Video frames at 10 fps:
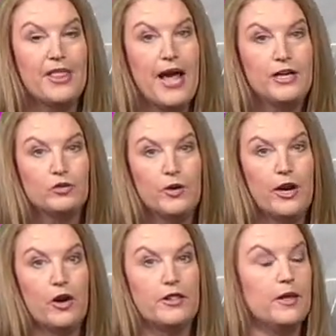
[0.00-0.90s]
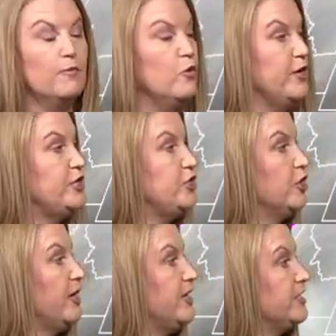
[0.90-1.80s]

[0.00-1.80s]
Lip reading: That is where the moisture is